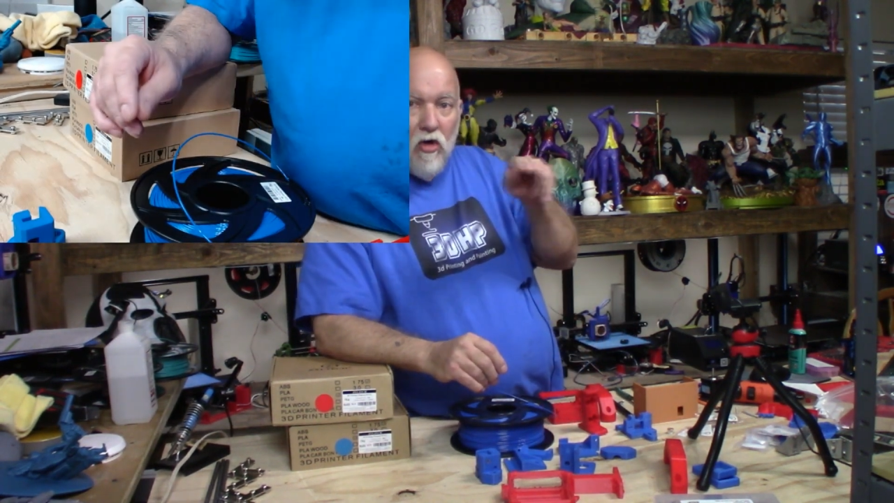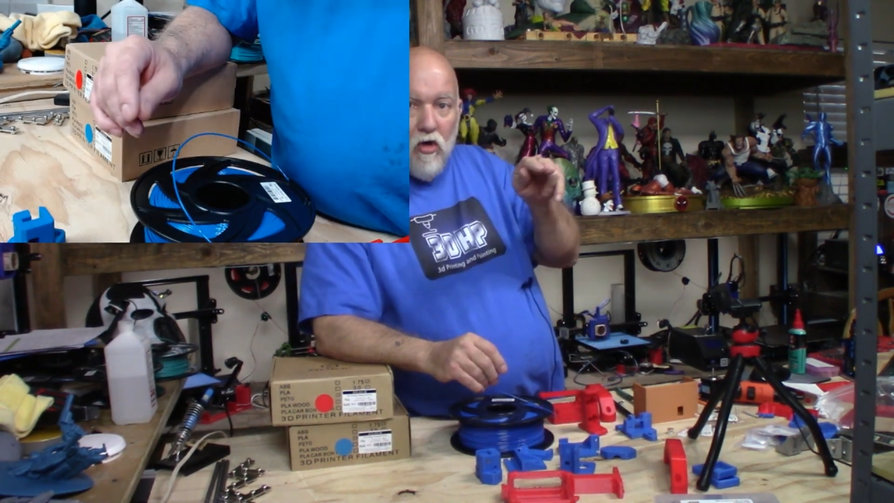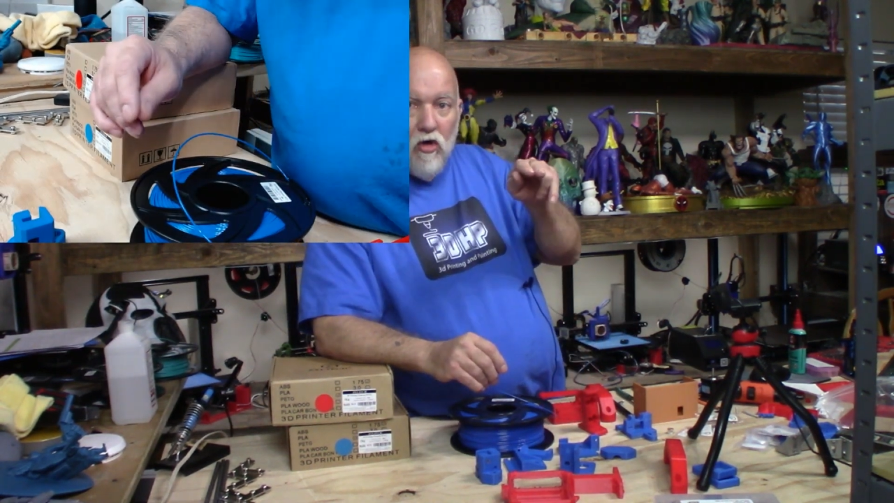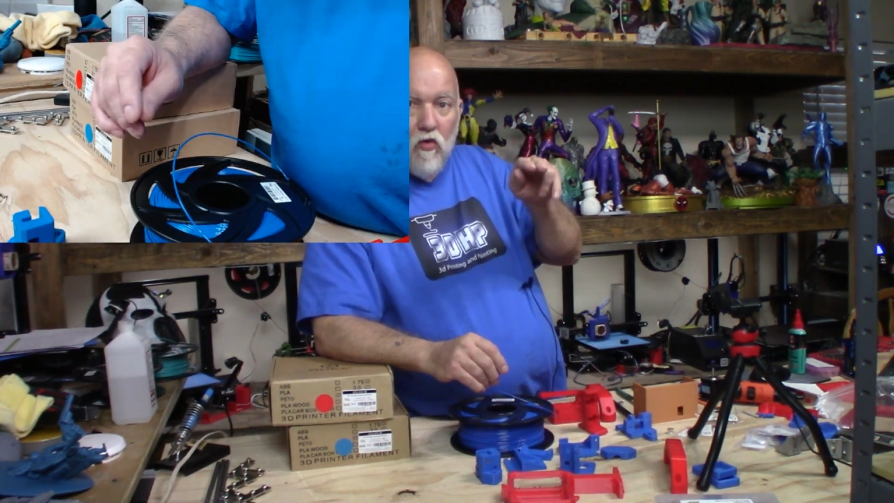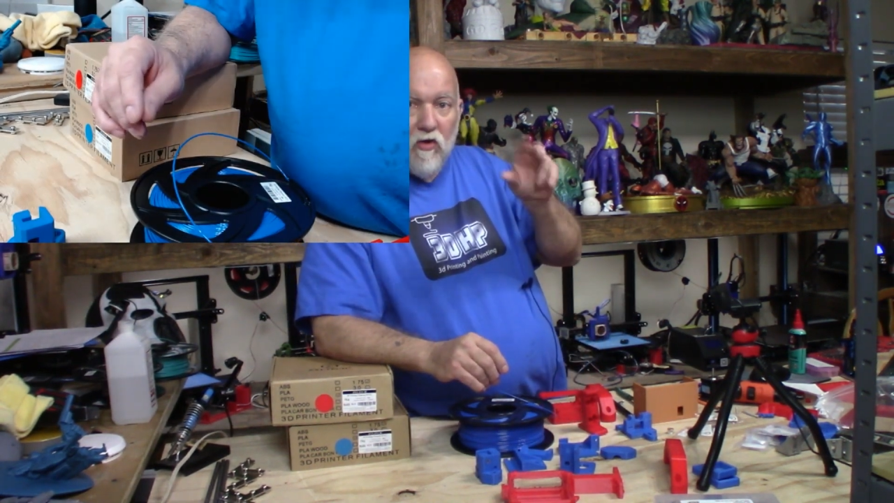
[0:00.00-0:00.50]

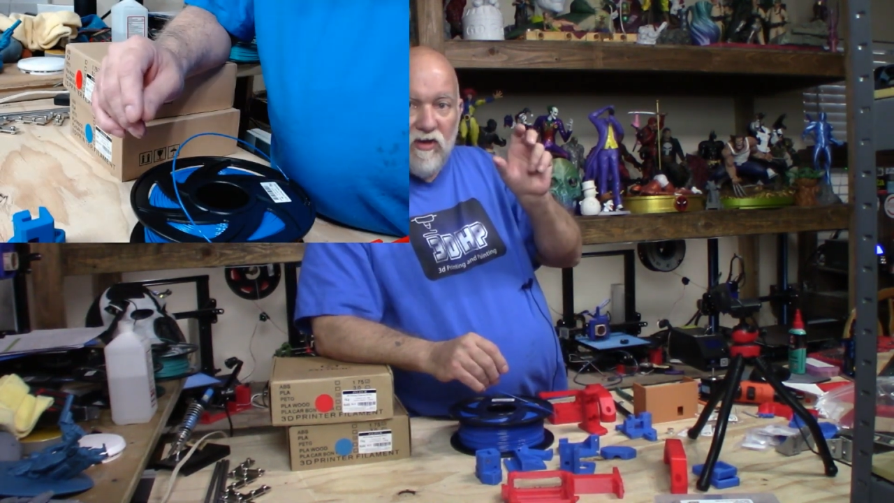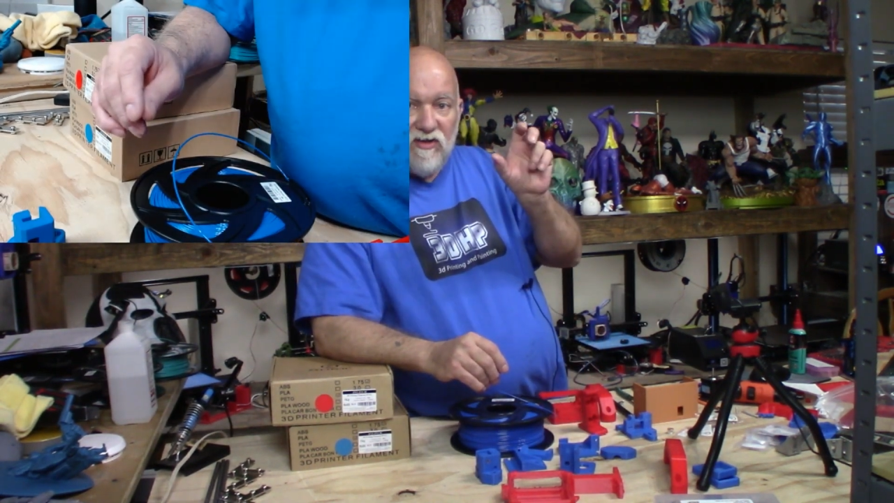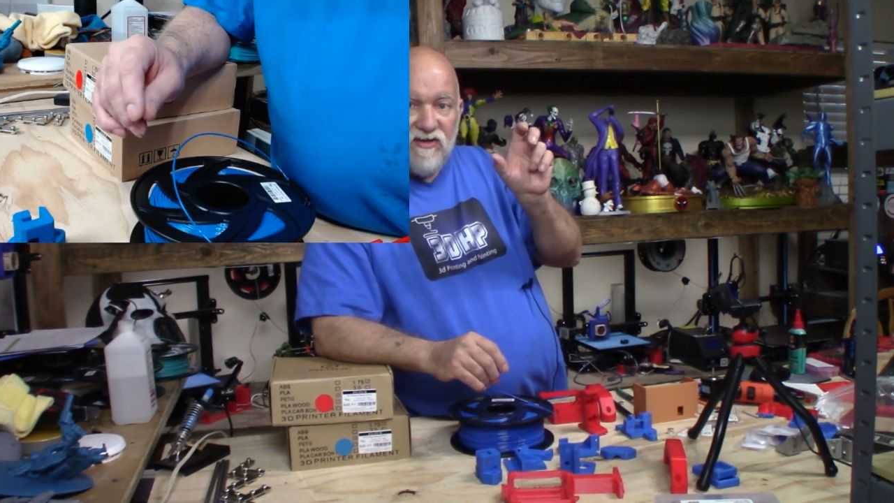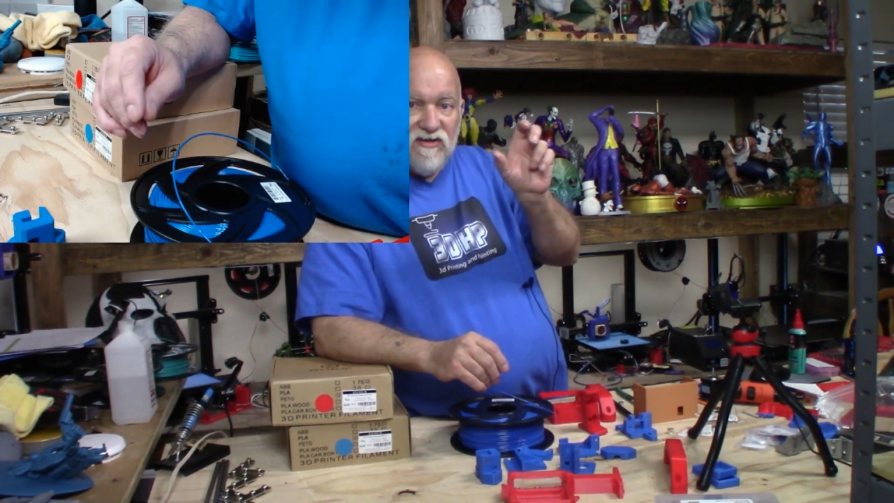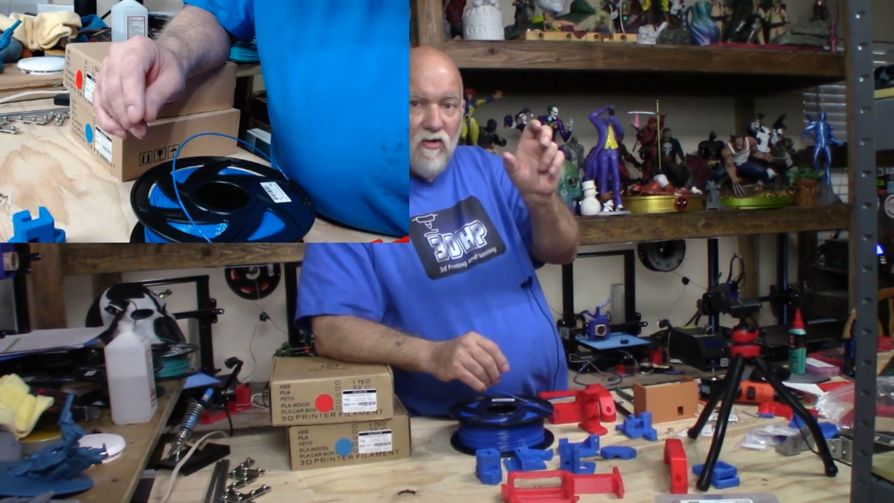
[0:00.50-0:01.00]
hole where you
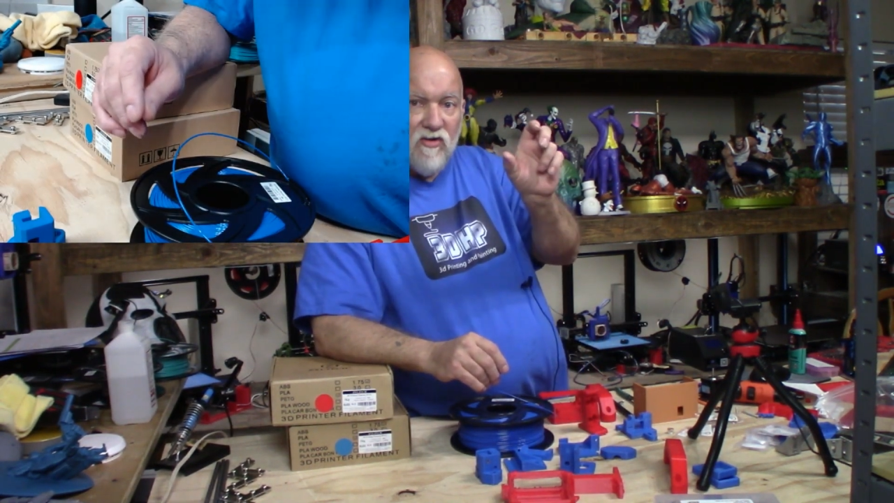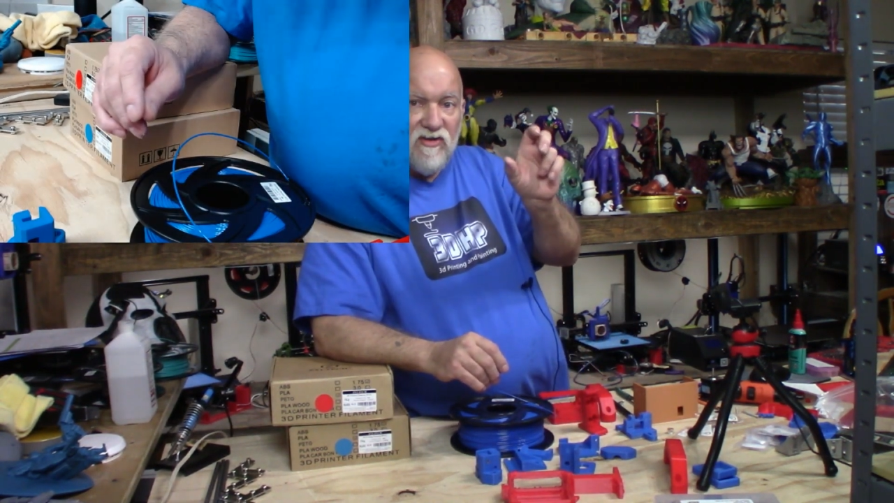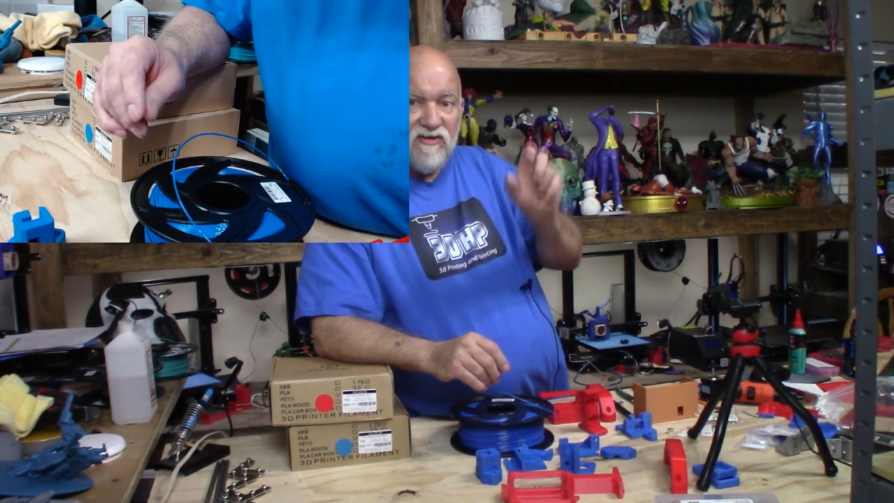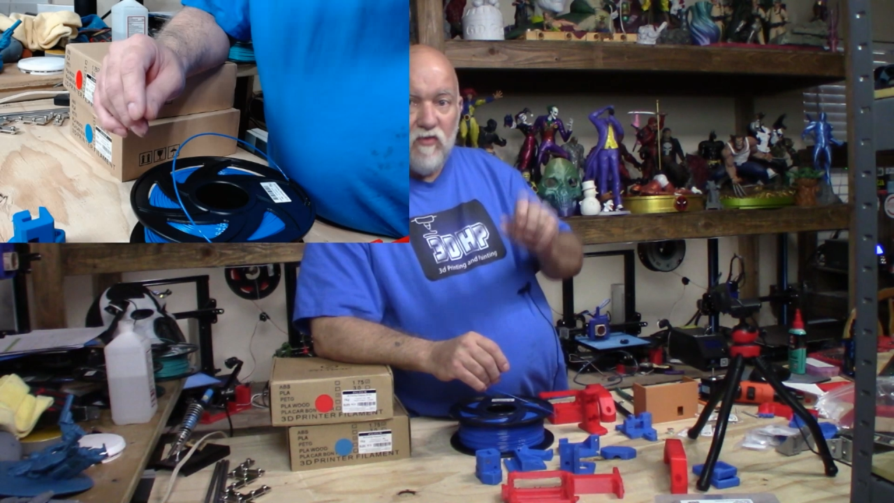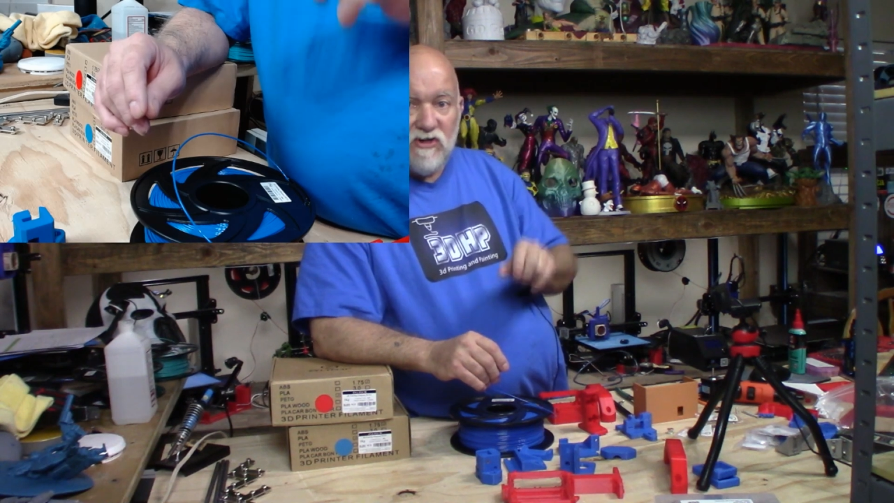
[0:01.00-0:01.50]
insert
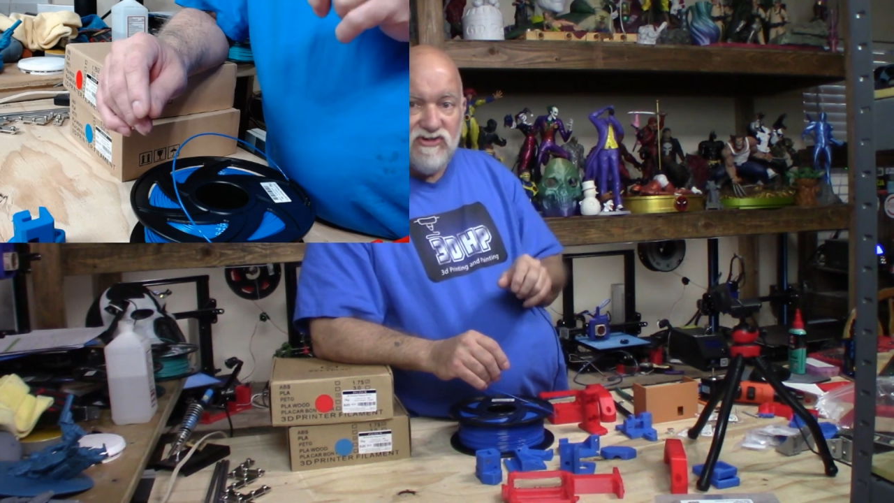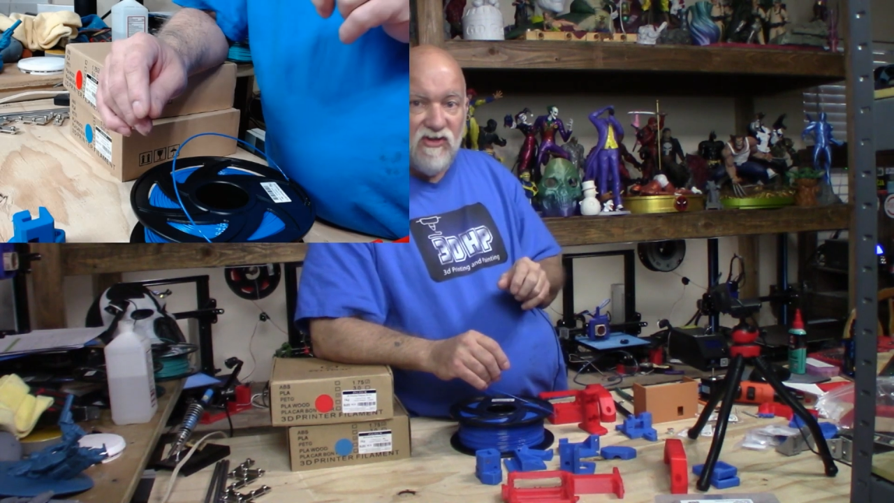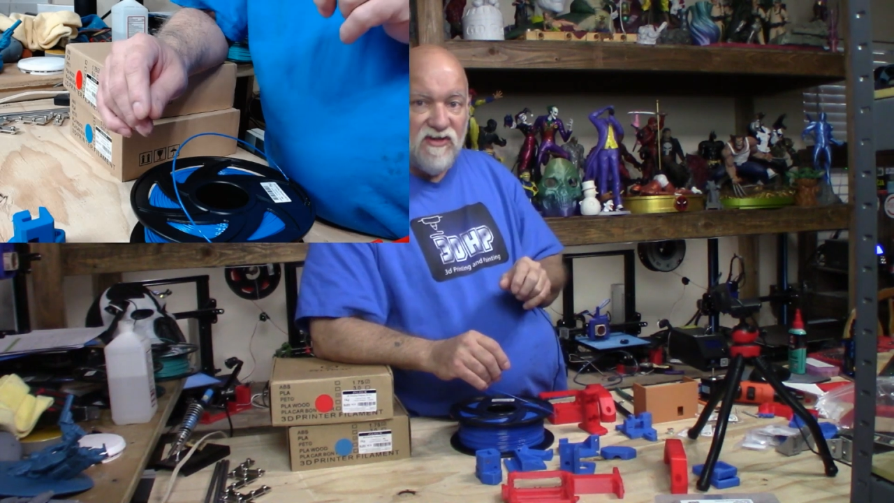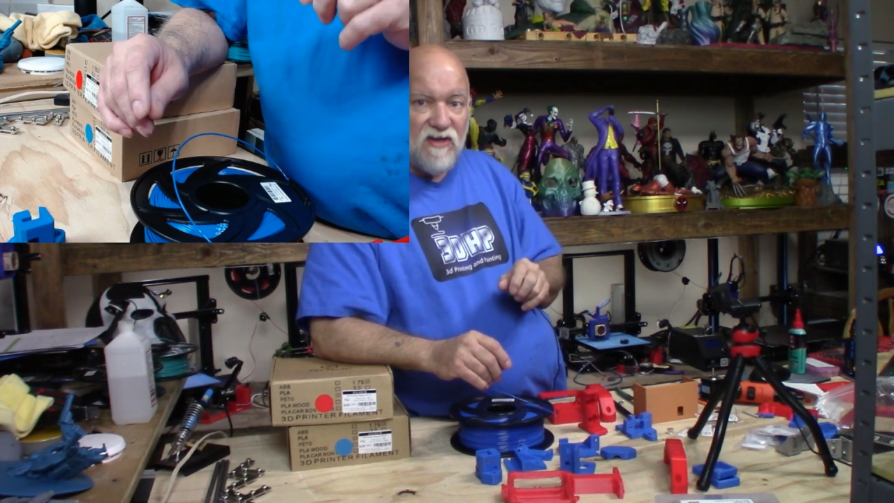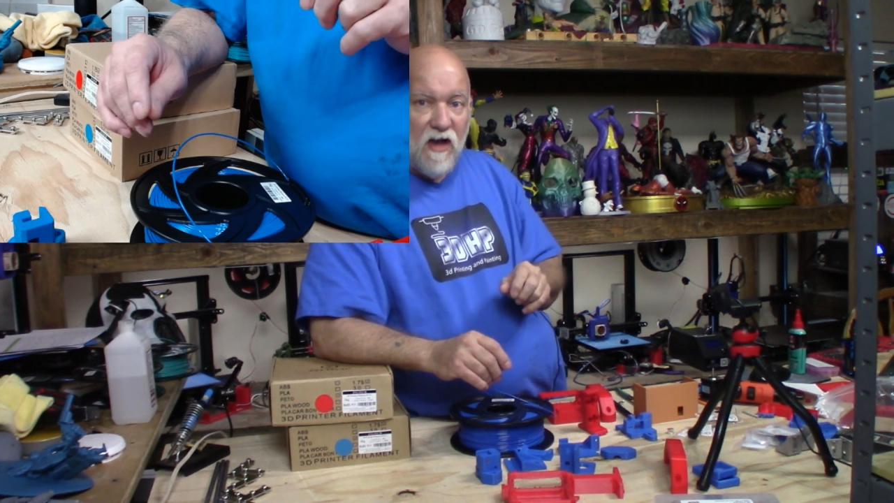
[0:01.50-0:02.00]
the switch in
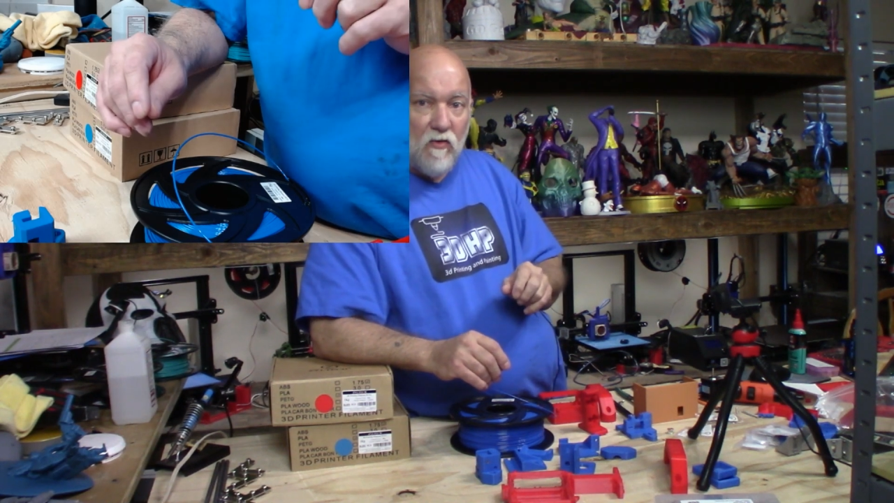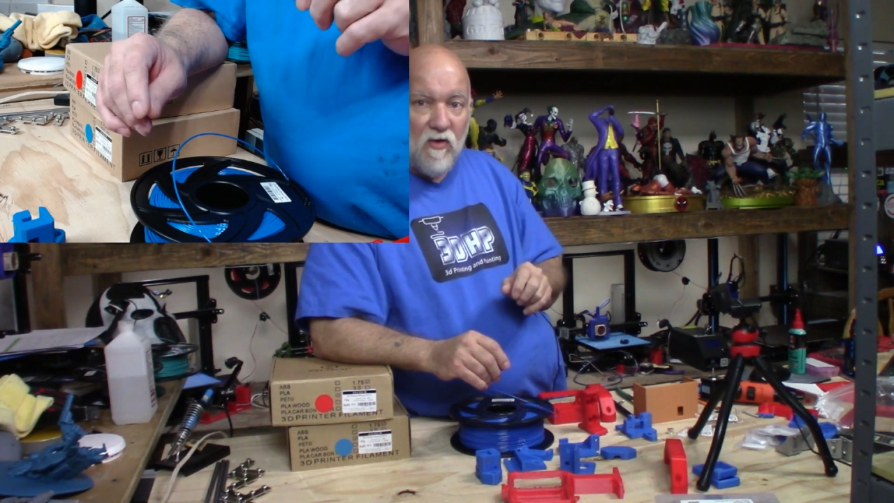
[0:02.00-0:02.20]
the side